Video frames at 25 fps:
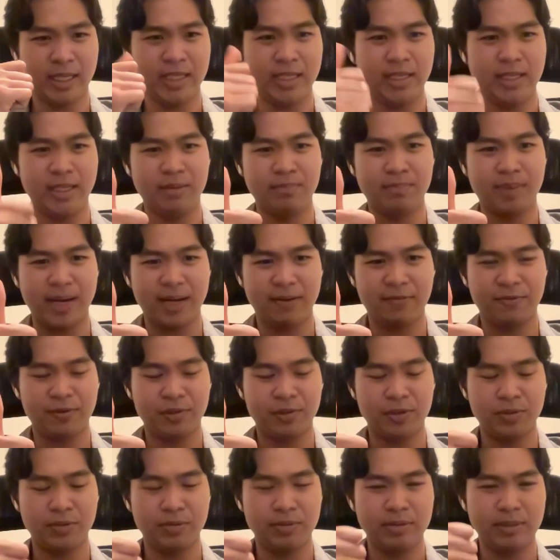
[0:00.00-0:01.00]
eating bad
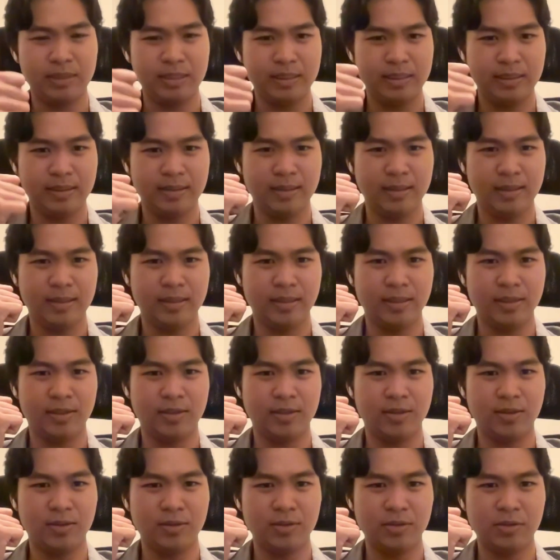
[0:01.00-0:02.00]
food,
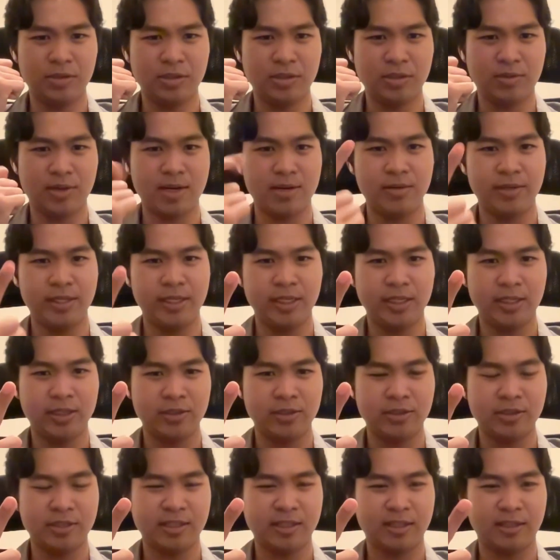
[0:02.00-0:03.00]
surrounding
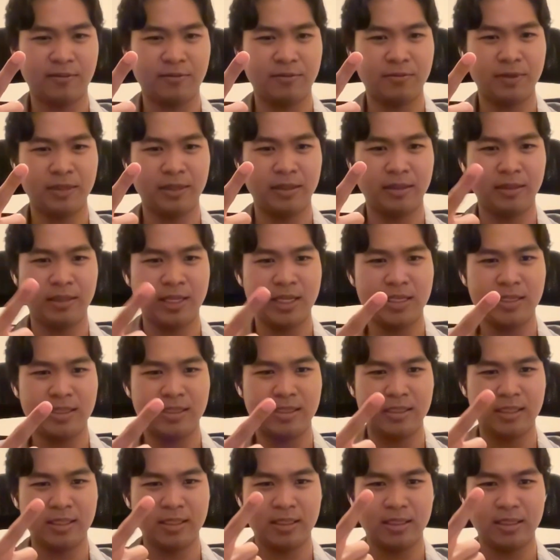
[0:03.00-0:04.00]
yourself with
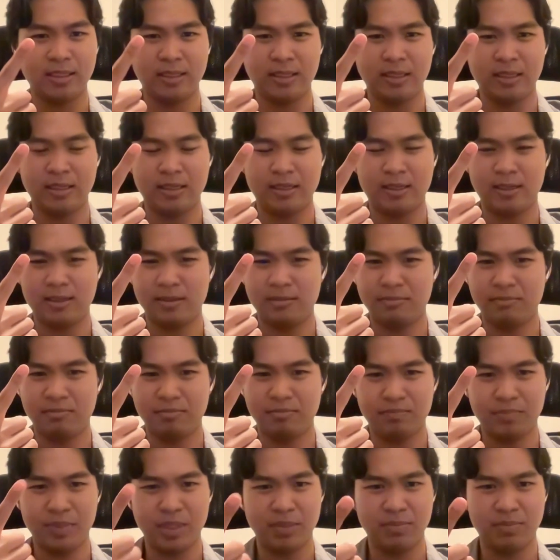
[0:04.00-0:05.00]
lazy
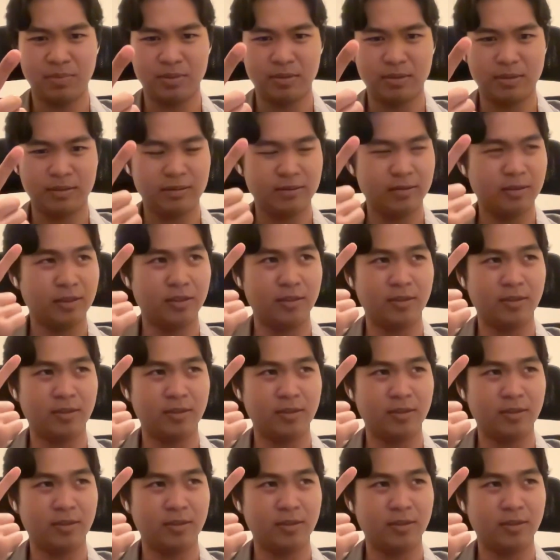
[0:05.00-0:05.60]
people,